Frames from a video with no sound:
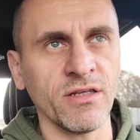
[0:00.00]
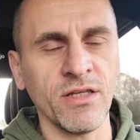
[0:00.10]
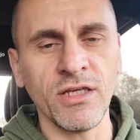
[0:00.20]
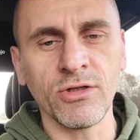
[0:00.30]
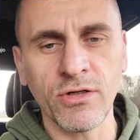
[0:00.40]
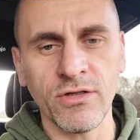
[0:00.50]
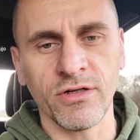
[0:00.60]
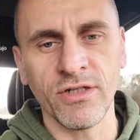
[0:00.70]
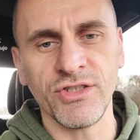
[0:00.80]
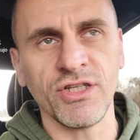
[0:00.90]
They need to
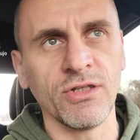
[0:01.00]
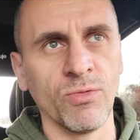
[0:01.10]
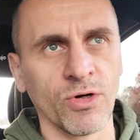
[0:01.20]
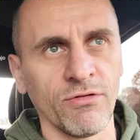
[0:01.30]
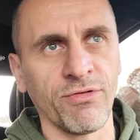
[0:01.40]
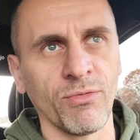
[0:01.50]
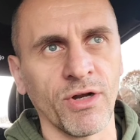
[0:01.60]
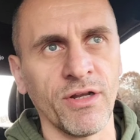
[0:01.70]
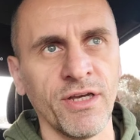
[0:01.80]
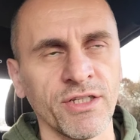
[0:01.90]
clearly see the world for
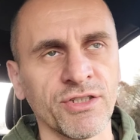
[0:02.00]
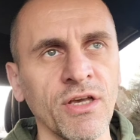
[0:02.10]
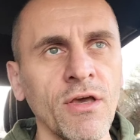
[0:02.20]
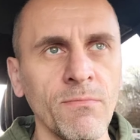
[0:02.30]
what it is